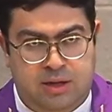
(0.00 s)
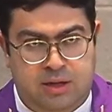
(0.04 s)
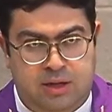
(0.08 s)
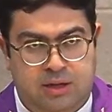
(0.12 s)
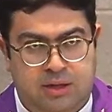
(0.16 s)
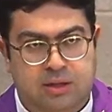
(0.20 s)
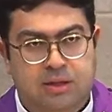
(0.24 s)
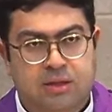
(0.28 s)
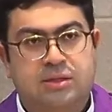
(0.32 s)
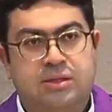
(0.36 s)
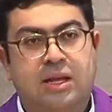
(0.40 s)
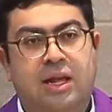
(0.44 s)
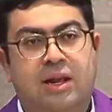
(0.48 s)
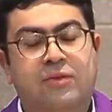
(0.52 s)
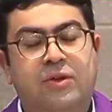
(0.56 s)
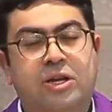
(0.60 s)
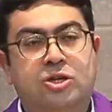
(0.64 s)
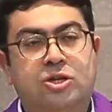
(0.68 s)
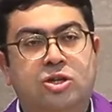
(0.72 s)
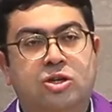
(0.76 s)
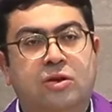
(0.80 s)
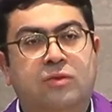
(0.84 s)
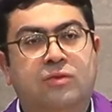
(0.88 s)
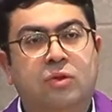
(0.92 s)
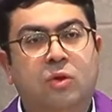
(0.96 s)
the
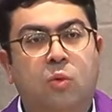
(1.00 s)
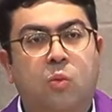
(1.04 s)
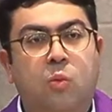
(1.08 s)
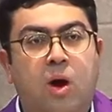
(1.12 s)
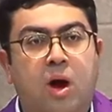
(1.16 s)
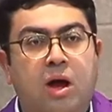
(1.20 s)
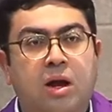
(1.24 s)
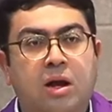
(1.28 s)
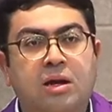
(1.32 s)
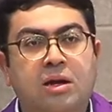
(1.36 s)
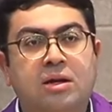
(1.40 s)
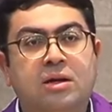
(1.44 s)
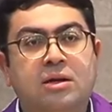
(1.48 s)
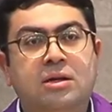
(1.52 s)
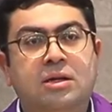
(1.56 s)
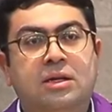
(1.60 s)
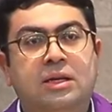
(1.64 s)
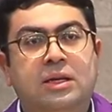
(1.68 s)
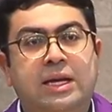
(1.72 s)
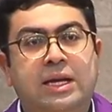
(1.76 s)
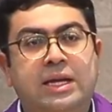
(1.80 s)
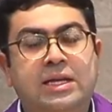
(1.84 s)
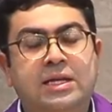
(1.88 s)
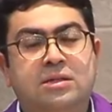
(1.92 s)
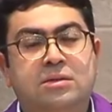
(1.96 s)
salvation of the world
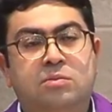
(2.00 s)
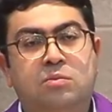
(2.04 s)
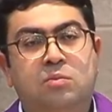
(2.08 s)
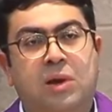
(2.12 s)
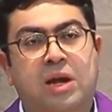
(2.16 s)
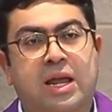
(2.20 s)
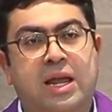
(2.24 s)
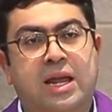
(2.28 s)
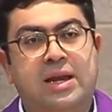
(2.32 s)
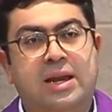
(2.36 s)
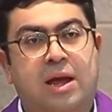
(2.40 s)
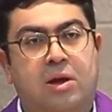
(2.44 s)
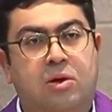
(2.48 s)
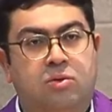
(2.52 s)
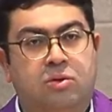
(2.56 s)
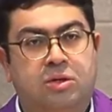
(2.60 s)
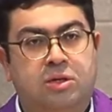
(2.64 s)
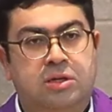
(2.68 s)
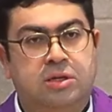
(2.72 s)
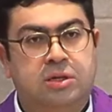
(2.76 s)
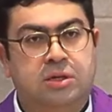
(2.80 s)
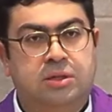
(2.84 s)
is played out.